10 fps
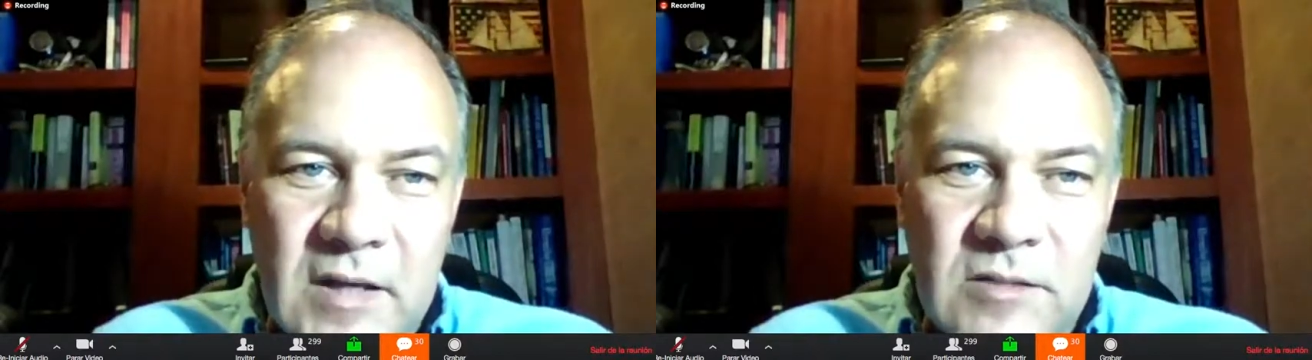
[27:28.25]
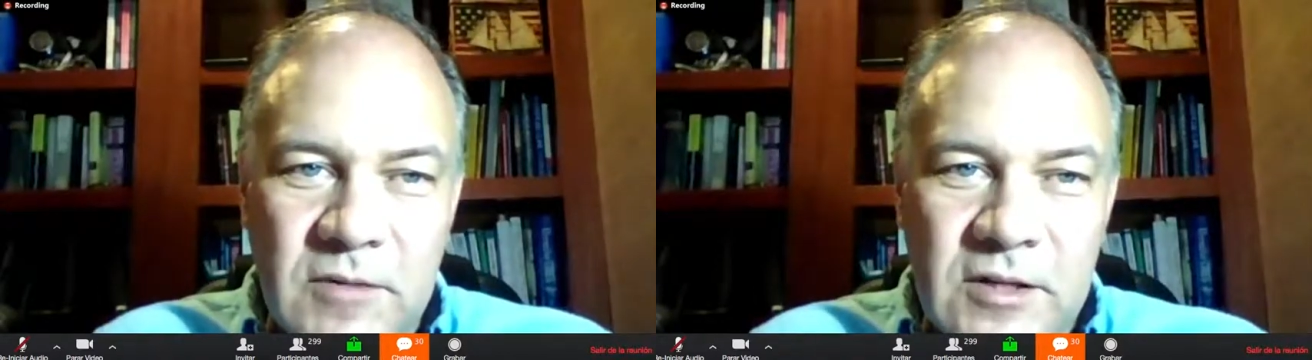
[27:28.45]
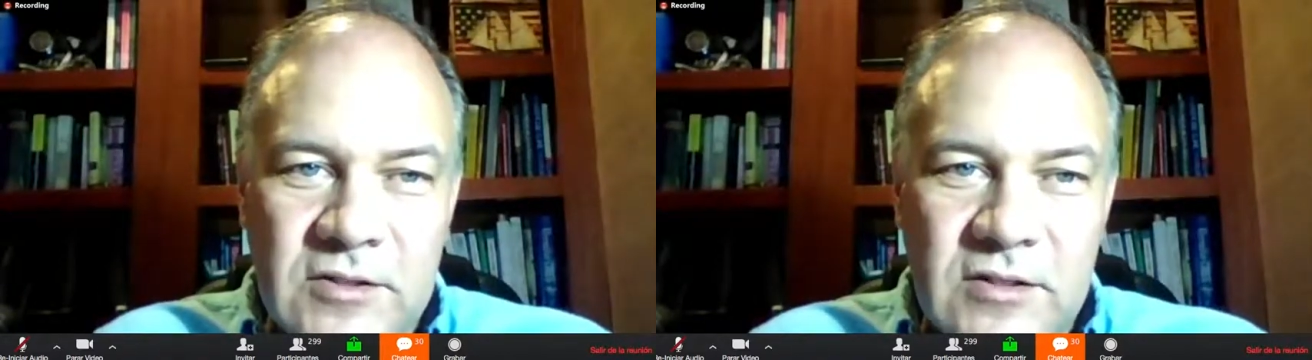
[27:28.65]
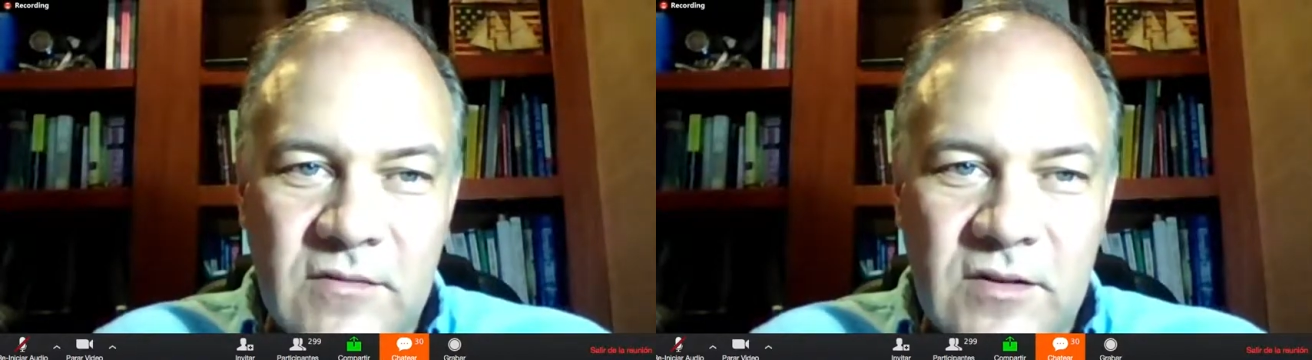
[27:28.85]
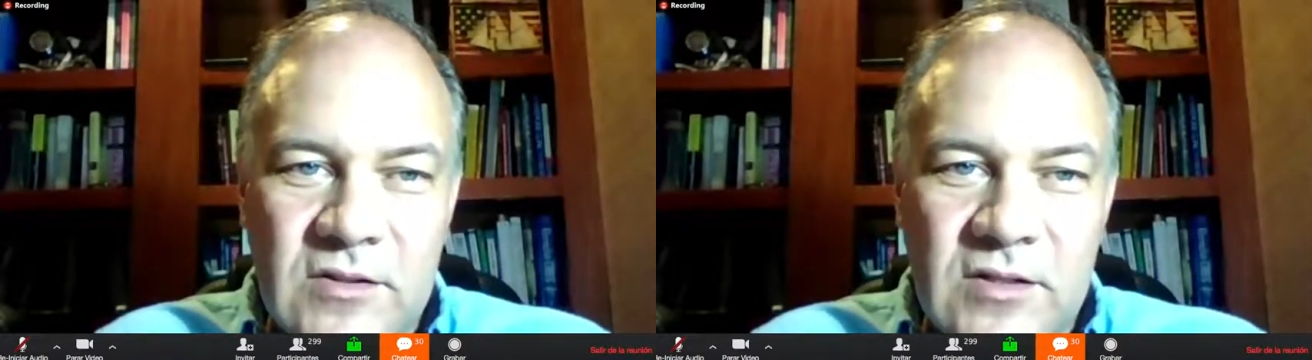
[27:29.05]
the
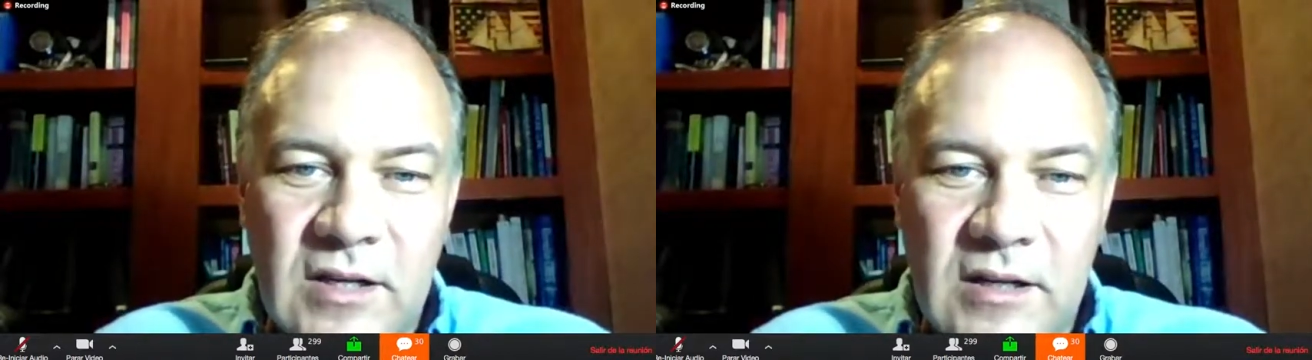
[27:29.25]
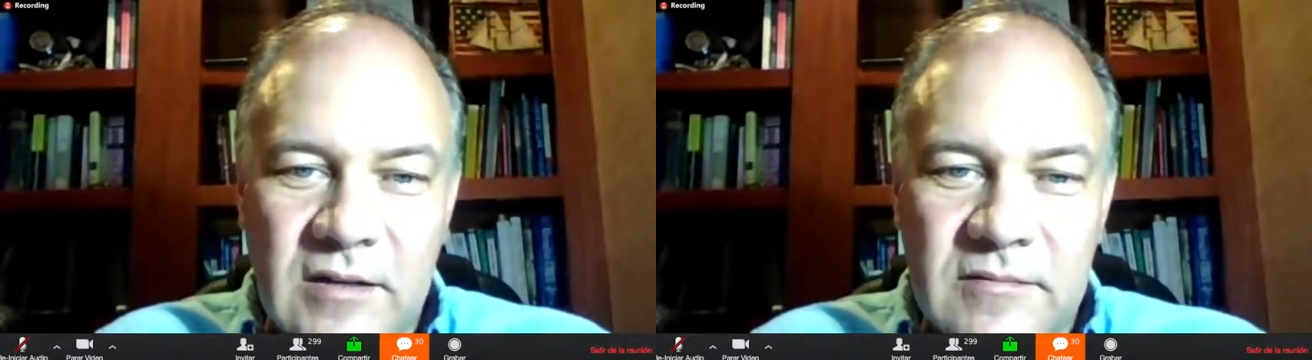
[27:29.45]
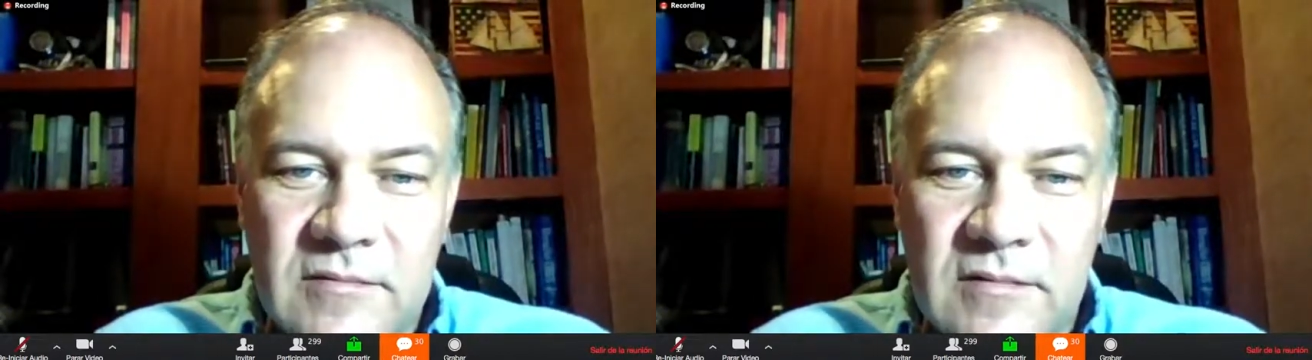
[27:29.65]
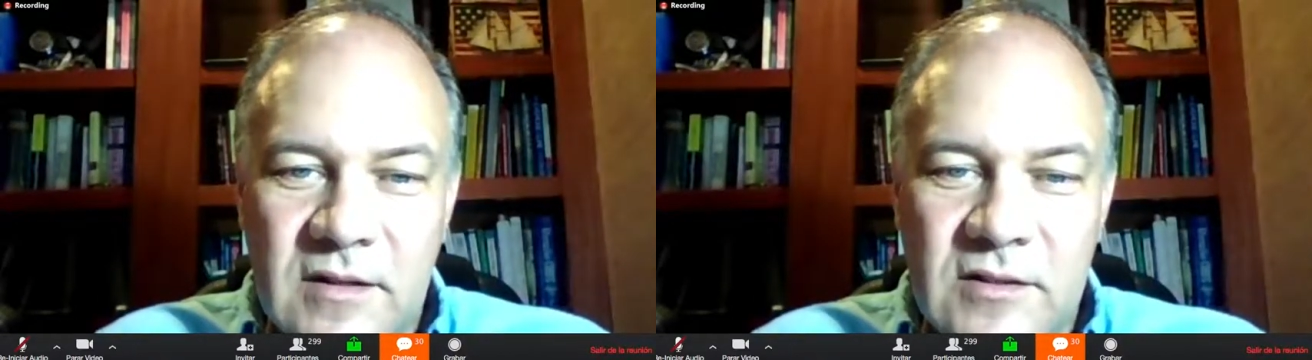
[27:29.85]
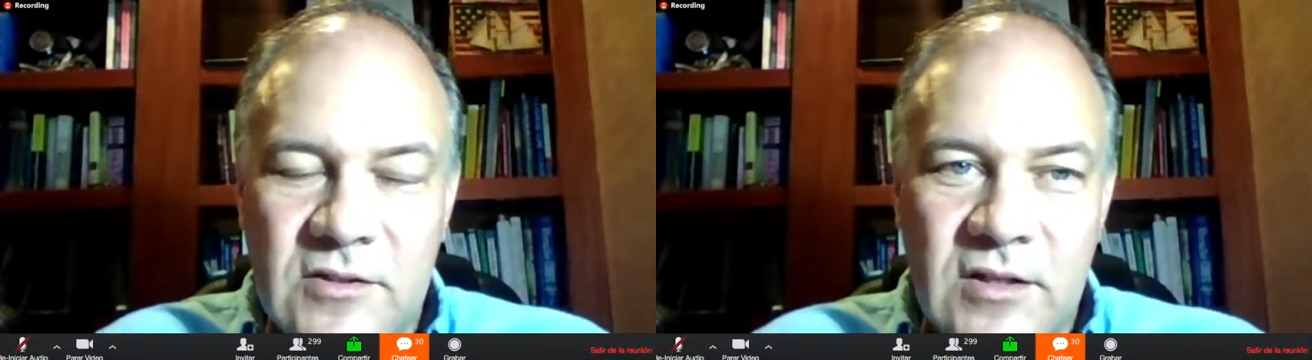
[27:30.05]
expression
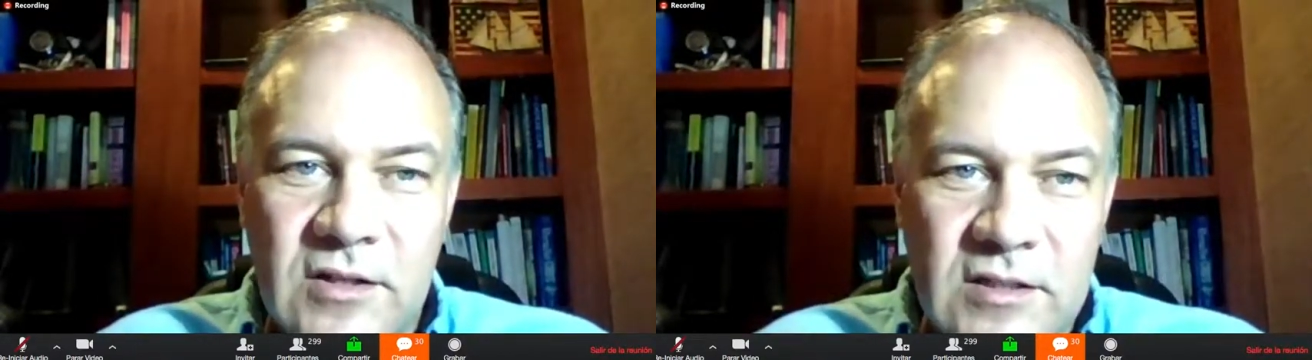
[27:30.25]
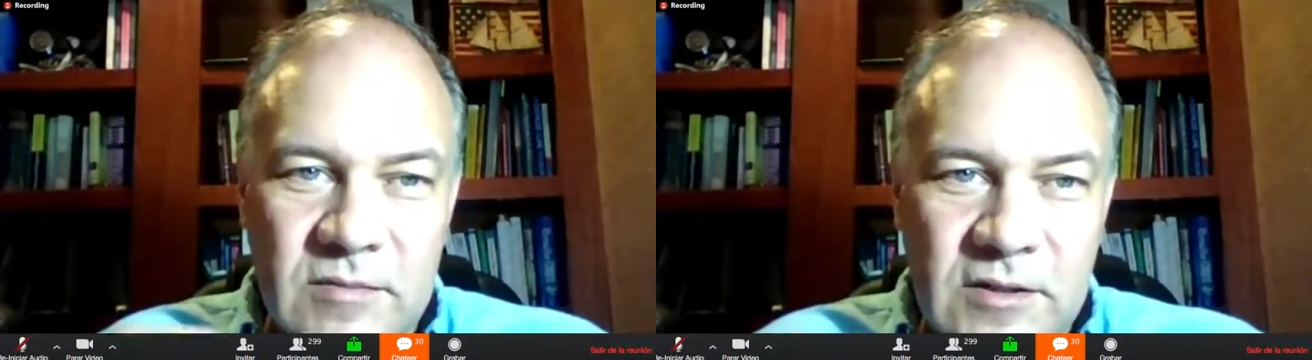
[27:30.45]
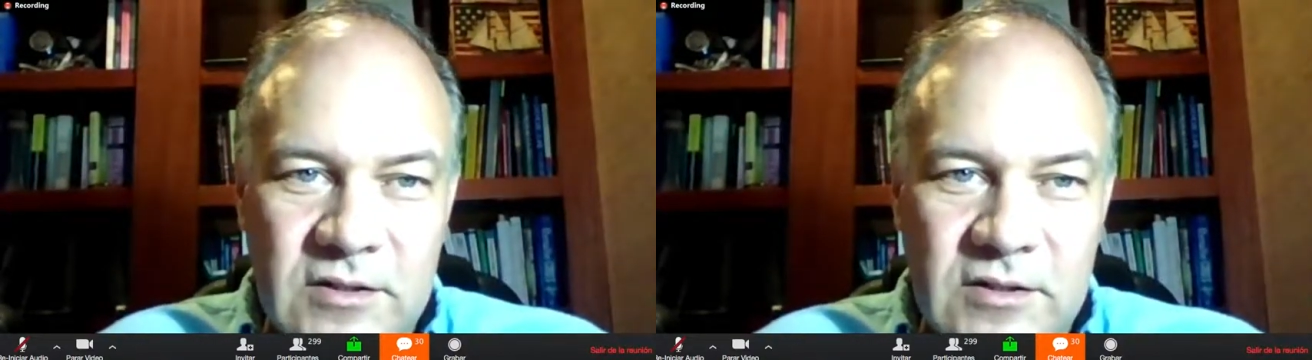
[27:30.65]
of the gene.